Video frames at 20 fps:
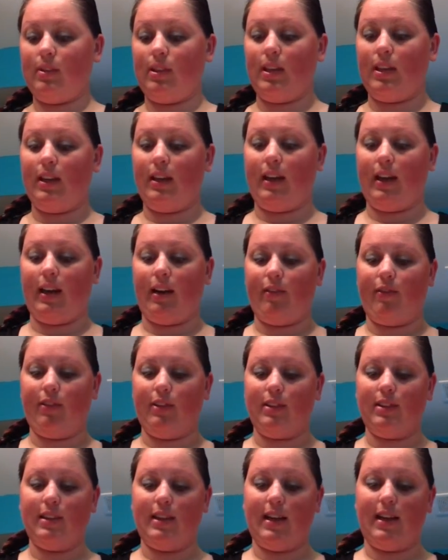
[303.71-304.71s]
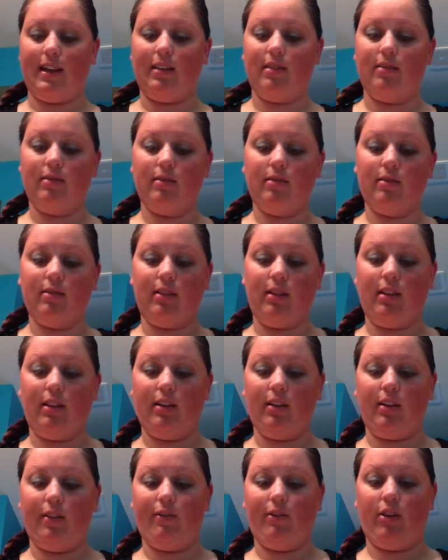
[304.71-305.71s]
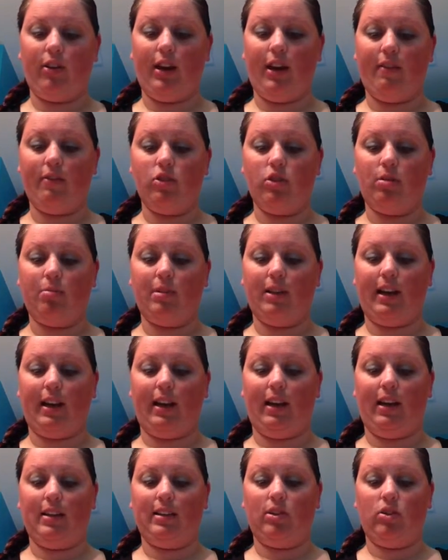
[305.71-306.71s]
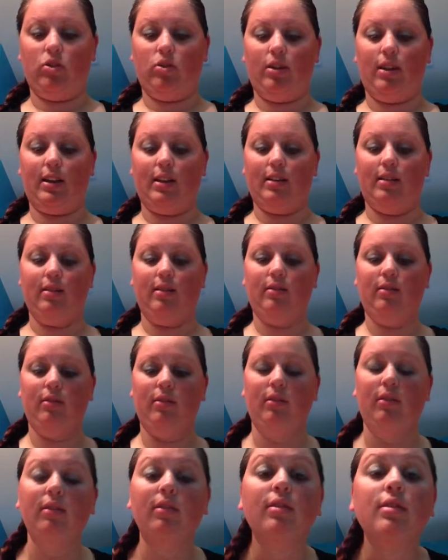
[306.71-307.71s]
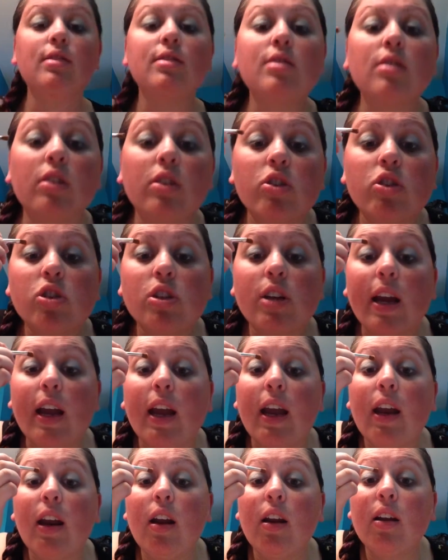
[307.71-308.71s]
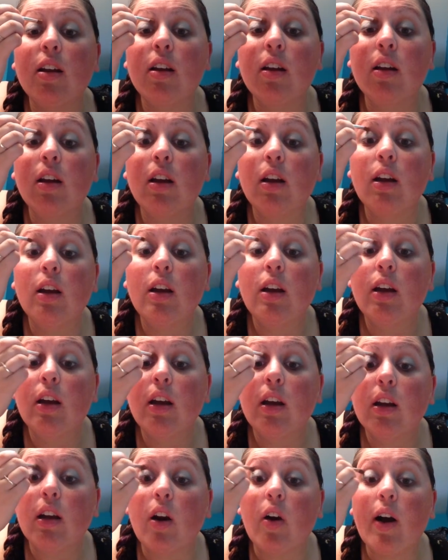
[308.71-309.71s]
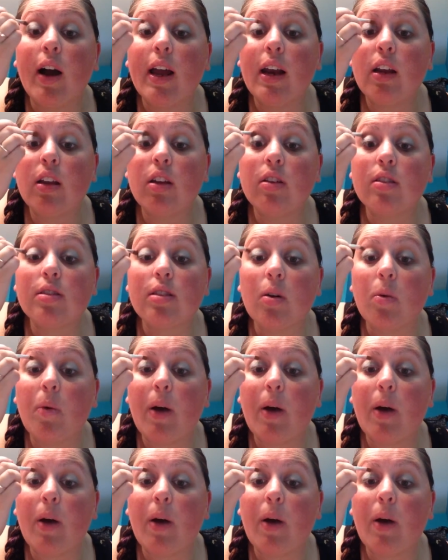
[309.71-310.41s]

And again, if you're having trouble getting it to that certain shade, go ahead and use it